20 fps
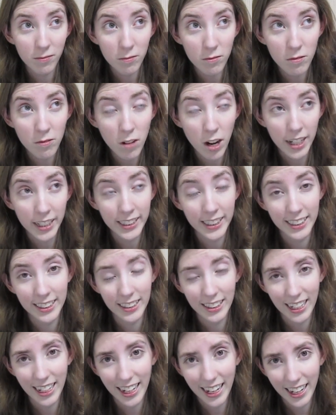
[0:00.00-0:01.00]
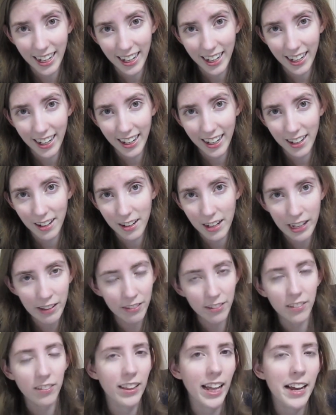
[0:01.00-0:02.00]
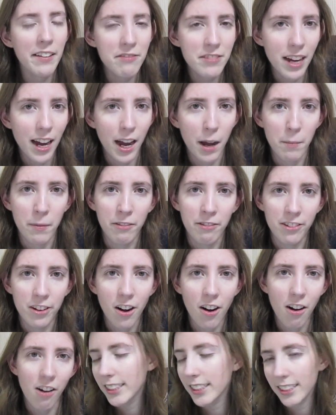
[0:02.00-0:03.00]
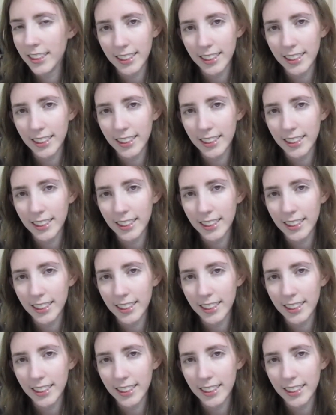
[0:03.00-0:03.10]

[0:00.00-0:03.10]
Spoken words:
once in their lifetime, if at all.